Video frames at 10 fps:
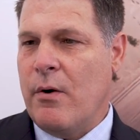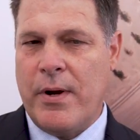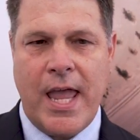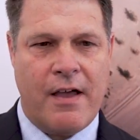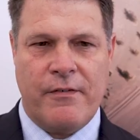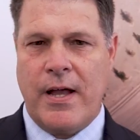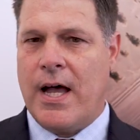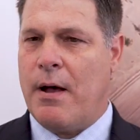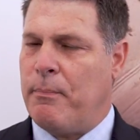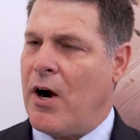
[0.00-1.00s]
We have
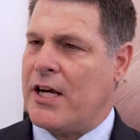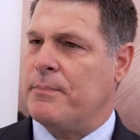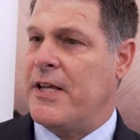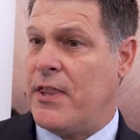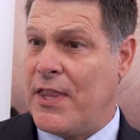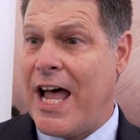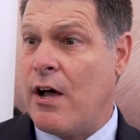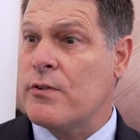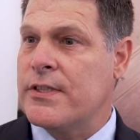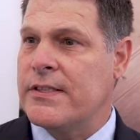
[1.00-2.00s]
uh, approximately one
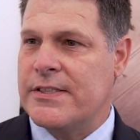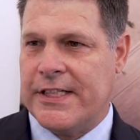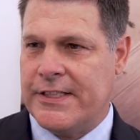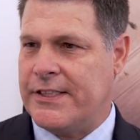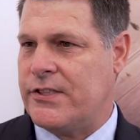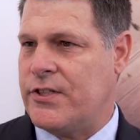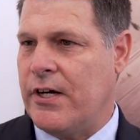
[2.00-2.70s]
thousand T six